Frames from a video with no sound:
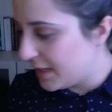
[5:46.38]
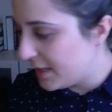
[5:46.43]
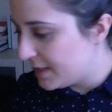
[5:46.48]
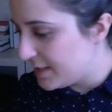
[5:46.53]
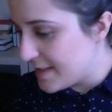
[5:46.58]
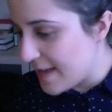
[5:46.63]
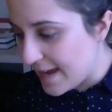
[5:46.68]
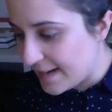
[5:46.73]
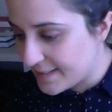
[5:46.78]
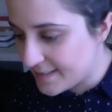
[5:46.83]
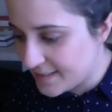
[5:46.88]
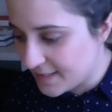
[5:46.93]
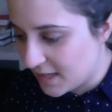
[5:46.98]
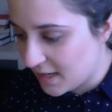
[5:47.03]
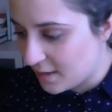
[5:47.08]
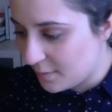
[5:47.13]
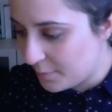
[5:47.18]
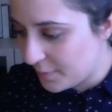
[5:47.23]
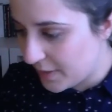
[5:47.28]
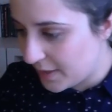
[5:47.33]
Next
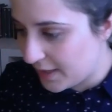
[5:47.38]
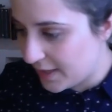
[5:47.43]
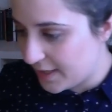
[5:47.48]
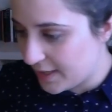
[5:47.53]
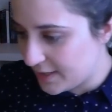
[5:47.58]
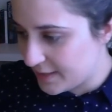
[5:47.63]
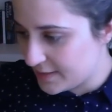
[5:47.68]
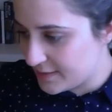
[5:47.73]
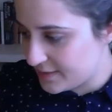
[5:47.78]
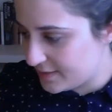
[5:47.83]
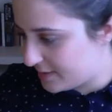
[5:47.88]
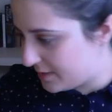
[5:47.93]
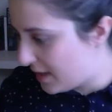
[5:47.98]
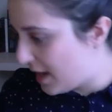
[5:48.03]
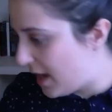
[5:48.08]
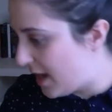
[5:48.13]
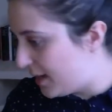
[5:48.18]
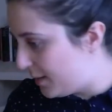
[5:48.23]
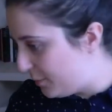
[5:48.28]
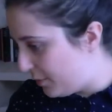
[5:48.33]
up is
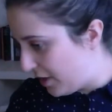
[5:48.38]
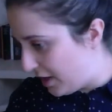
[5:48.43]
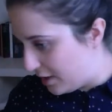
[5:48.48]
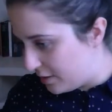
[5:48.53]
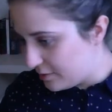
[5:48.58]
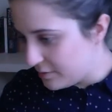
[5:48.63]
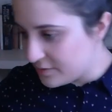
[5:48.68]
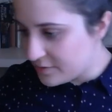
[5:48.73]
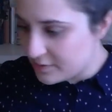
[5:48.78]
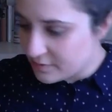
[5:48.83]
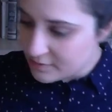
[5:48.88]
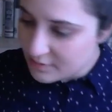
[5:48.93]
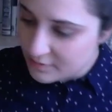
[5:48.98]
Eyebrows.